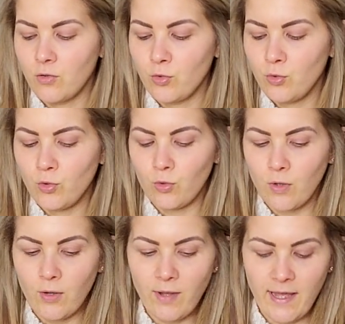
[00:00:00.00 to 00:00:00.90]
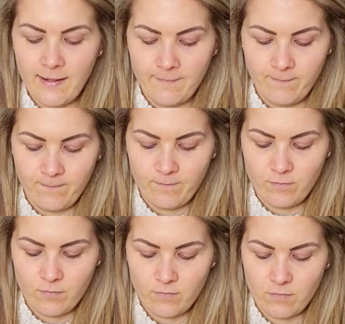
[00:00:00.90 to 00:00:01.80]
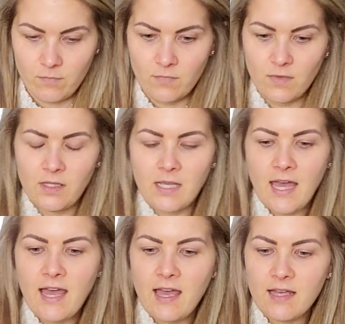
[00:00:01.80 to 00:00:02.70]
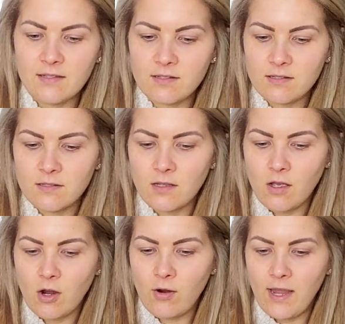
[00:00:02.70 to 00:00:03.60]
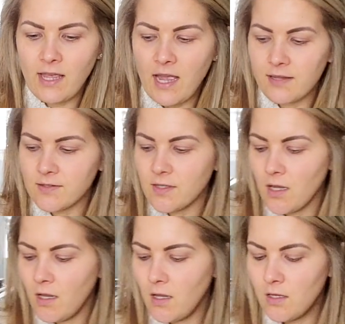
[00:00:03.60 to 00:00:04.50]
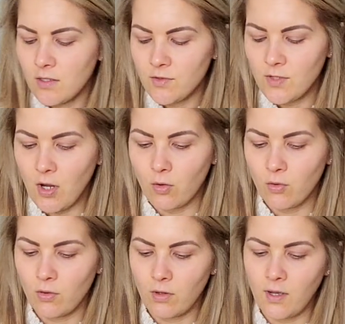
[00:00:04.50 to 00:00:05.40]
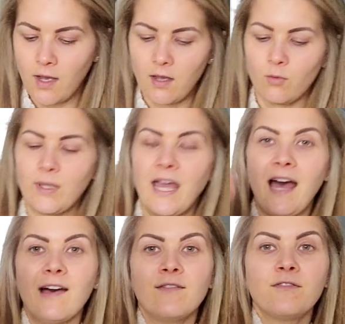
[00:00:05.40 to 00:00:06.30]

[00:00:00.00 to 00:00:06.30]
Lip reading: Ooh, okay. Yes. All right, guys. So we have